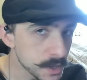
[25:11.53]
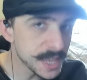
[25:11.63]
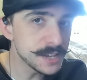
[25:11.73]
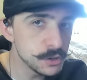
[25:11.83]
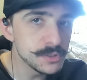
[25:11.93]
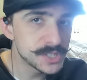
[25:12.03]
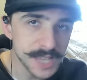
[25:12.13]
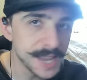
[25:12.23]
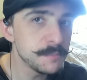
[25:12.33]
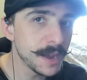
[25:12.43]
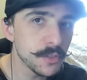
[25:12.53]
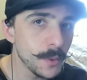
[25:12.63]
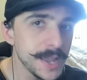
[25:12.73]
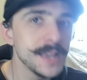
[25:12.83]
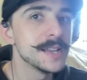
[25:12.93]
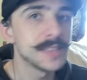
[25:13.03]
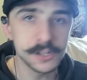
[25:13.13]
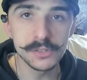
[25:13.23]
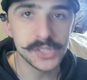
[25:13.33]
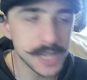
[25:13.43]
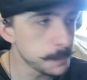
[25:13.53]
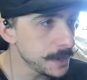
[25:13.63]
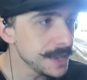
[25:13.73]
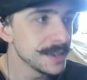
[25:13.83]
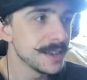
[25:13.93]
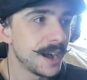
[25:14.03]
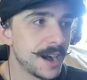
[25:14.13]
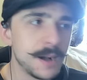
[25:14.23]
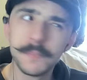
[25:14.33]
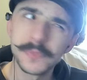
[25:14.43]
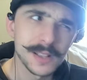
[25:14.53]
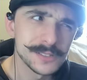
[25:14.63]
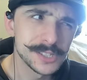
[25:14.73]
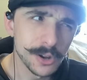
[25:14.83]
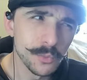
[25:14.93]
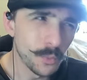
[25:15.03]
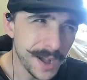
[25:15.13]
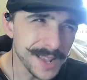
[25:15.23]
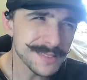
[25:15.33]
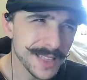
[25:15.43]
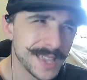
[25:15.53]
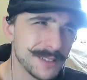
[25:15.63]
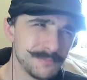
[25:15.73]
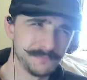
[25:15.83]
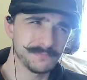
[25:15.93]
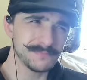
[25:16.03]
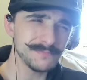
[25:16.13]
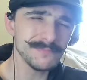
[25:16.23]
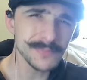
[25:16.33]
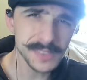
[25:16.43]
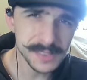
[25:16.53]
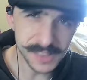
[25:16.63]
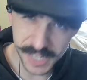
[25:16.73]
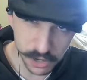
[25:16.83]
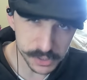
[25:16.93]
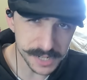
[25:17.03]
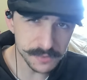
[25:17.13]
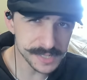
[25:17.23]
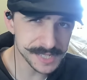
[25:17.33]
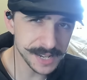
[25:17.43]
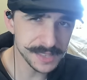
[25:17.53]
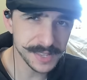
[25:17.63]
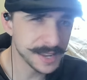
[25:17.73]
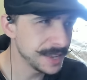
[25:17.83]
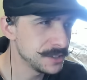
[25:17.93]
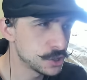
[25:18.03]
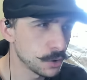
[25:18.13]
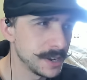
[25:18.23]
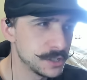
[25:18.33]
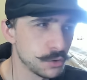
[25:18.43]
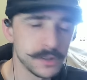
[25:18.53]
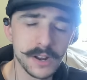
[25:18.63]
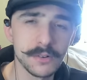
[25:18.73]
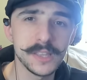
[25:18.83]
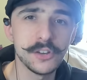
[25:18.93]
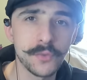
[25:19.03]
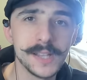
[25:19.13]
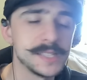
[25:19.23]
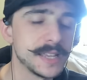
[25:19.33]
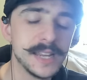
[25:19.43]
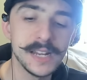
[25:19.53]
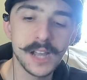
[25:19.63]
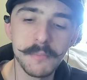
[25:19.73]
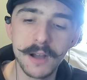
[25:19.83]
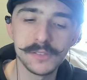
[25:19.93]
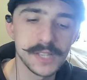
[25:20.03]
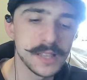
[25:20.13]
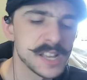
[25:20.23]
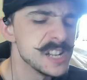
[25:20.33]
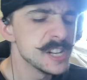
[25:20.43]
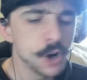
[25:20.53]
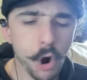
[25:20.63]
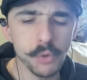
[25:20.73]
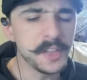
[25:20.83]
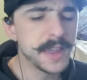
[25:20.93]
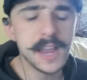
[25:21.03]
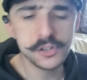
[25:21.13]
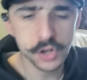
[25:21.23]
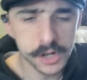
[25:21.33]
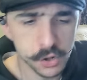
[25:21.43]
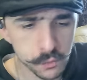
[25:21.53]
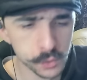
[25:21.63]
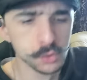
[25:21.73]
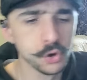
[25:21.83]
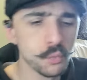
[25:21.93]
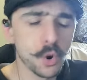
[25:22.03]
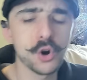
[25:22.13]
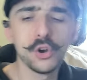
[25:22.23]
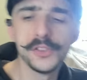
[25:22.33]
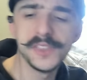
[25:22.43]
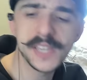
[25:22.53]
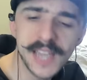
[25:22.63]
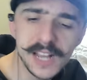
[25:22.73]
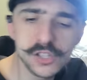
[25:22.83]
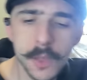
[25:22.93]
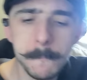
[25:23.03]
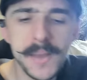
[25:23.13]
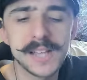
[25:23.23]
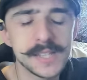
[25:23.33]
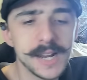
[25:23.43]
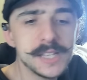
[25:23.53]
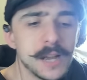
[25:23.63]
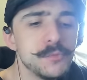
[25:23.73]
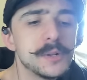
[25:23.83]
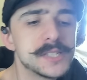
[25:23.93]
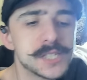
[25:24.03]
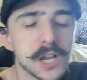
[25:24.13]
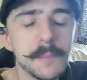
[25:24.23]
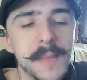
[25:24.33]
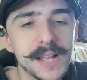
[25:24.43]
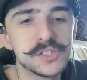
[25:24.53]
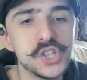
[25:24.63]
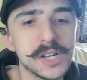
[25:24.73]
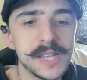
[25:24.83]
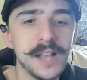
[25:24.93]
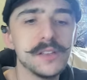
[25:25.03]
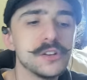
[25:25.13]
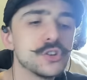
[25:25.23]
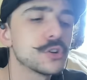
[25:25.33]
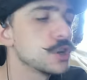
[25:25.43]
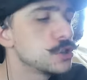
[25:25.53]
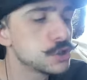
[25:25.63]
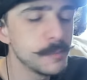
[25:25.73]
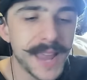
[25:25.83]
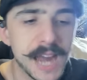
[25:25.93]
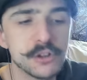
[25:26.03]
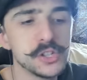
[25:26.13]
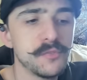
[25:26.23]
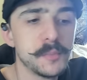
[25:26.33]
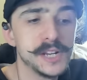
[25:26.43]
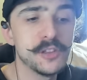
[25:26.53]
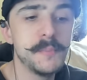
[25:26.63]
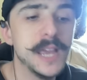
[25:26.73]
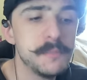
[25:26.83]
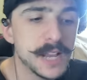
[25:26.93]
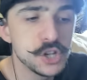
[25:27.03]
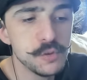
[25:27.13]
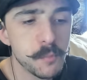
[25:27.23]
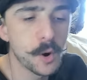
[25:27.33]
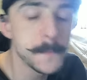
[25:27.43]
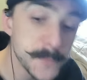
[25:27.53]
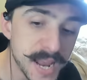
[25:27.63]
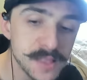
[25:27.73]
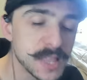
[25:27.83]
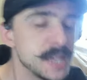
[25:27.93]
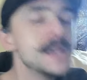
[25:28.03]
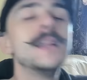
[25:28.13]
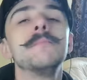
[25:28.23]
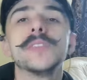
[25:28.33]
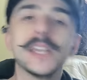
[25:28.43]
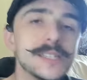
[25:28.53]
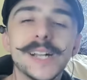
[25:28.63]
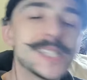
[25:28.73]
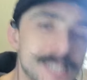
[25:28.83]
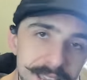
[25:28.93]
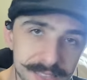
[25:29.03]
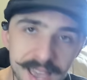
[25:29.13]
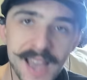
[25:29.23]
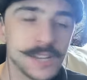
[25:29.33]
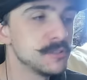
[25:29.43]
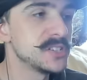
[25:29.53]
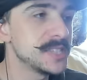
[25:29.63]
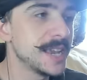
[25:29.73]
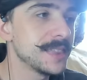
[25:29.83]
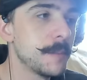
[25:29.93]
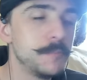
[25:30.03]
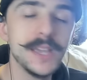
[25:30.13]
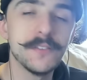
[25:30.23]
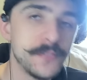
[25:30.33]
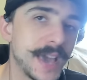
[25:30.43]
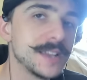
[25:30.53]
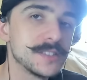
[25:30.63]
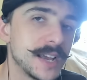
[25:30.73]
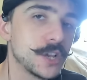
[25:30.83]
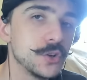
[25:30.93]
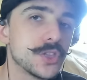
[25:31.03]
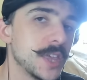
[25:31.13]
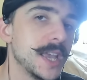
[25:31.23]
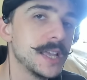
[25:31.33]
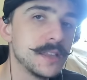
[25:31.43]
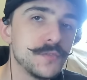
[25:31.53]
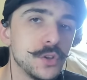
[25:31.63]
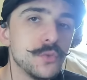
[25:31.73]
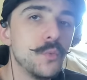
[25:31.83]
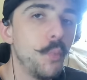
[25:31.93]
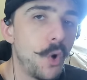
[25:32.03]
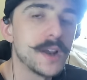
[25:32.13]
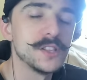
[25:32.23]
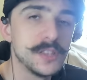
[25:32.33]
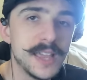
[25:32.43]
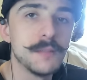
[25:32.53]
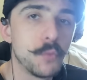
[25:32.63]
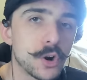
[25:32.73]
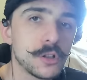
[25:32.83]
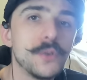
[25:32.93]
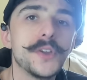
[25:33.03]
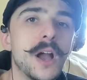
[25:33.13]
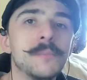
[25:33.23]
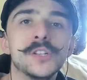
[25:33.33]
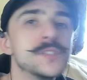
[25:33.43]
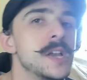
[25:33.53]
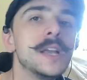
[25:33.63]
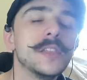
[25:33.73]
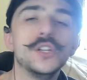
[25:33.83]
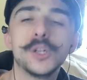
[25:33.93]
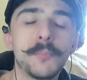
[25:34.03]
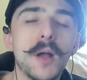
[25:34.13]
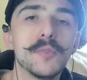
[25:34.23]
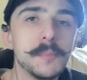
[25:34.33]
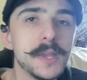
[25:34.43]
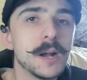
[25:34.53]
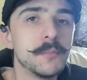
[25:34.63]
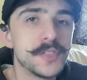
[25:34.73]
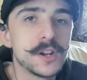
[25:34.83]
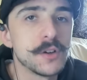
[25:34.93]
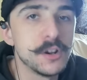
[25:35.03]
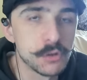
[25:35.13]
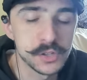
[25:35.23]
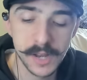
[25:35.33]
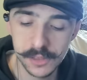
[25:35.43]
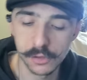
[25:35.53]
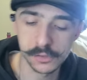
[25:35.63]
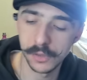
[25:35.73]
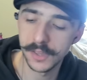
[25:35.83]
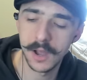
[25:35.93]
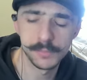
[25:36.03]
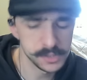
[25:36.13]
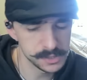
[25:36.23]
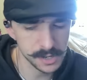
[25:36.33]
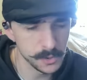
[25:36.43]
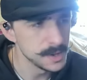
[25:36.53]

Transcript: that dude said, by the way, that dude Skippy, um, so what? Like, Leo didn't even say anything extraordinarily crazy. Like, he didn't come out and say, like, oh, the gays are gonna rule the world and the gays are the best. Anytime you could suck a man's genitalia, you're consuming energy from another man, making you more manly. Like, he's not saying that. He was just saying that being fat is not a good thing. And if you want to get more clothing options, then you should probably become thinner in order to get those clothing options. So.